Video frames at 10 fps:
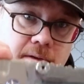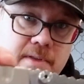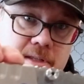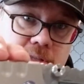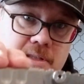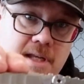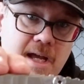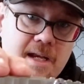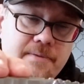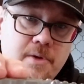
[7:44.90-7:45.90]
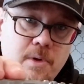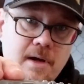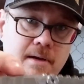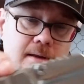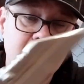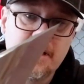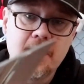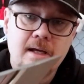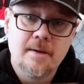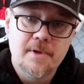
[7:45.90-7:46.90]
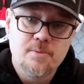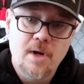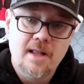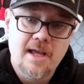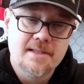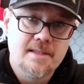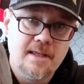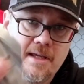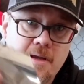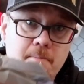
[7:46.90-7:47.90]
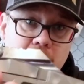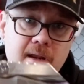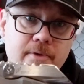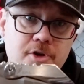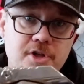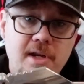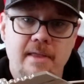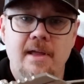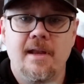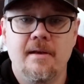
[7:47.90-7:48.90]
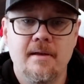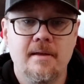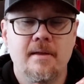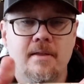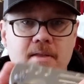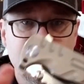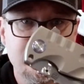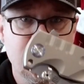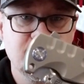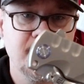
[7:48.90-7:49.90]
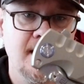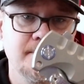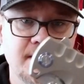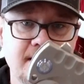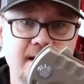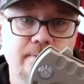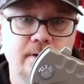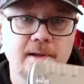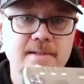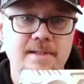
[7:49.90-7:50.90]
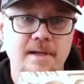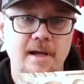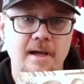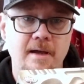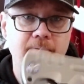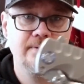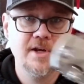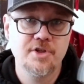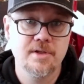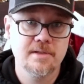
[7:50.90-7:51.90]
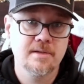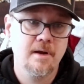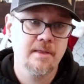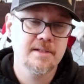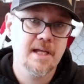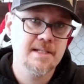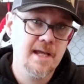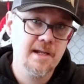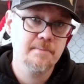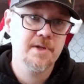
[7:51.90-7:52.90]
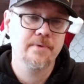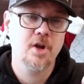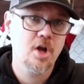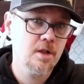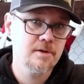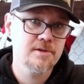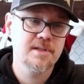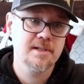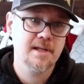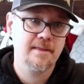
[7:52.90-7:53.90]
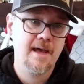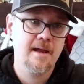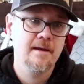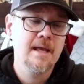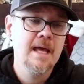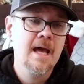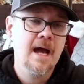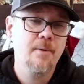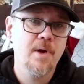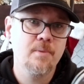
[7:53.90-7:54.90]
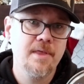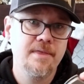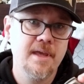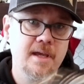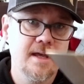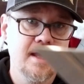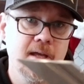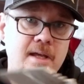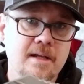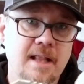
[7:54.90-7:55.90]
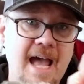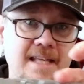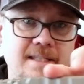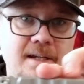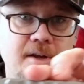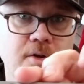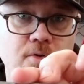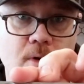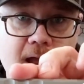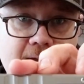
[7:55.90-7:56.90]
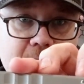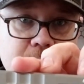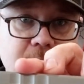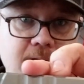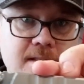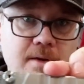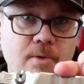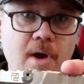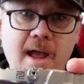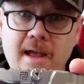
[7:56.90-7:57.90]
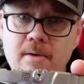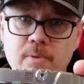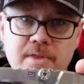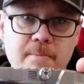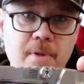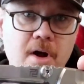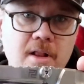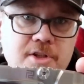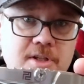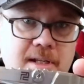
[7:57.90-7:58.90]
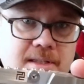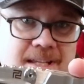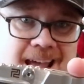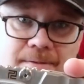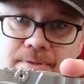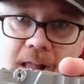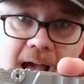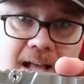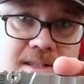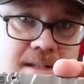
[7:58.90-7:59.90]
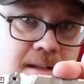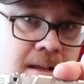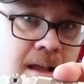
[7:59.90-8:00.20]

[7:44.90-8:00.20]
of this design if you want, as well as the mini version. And then this version comes in different finishes on the titanium, different colors, things like that. I went with the classic gray because the gray with the polished and satin flats